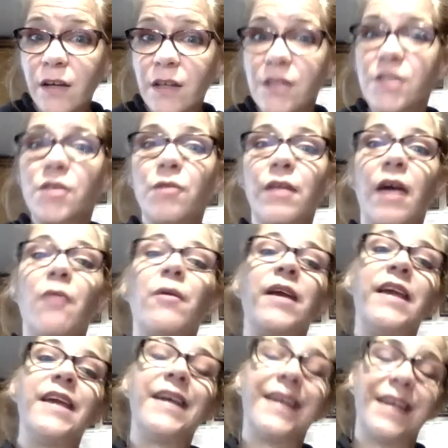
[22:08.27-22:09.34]
so that way
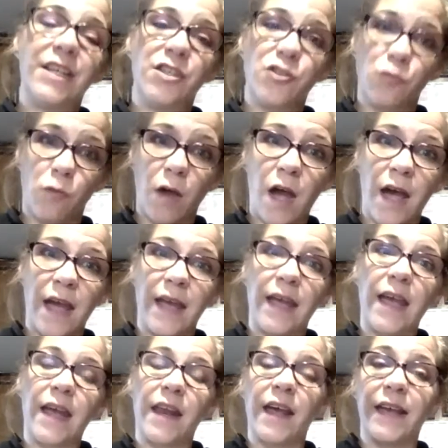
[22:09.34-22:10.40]
it can dry
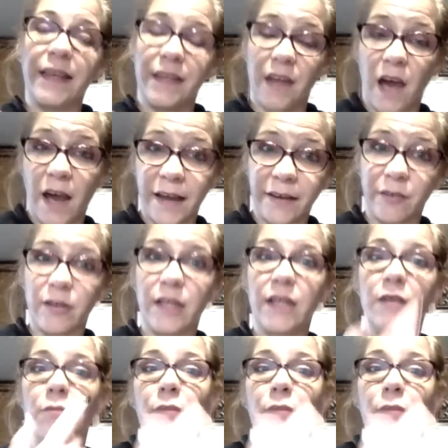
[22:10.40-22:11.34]
and I can iron it